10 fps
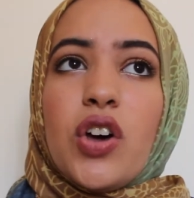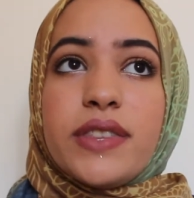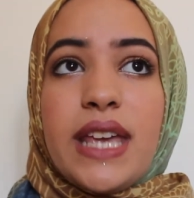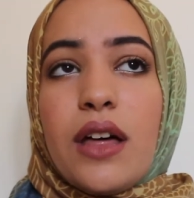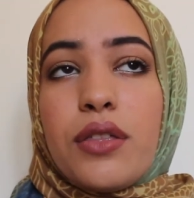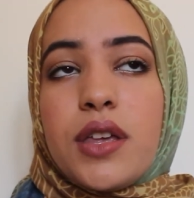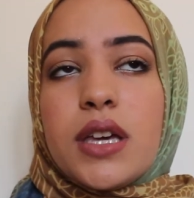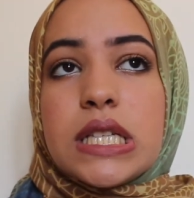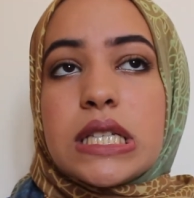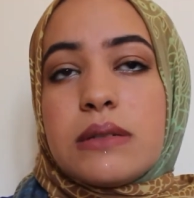Not the
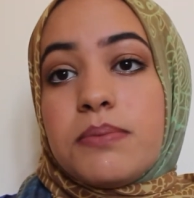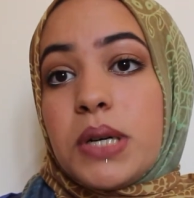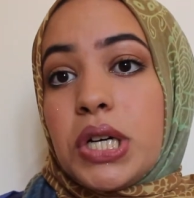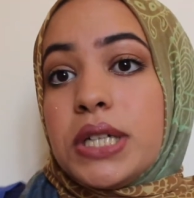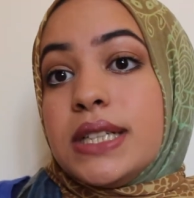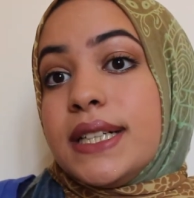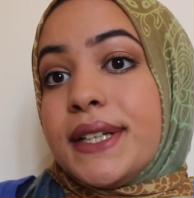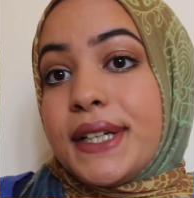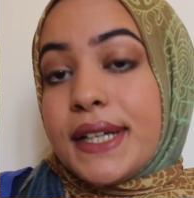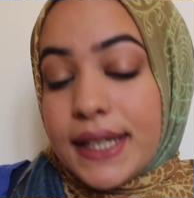healthiest, but
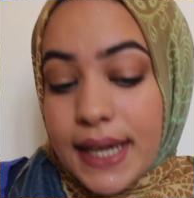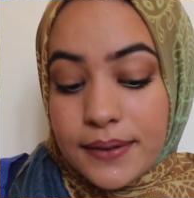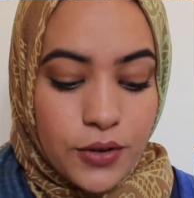yeah.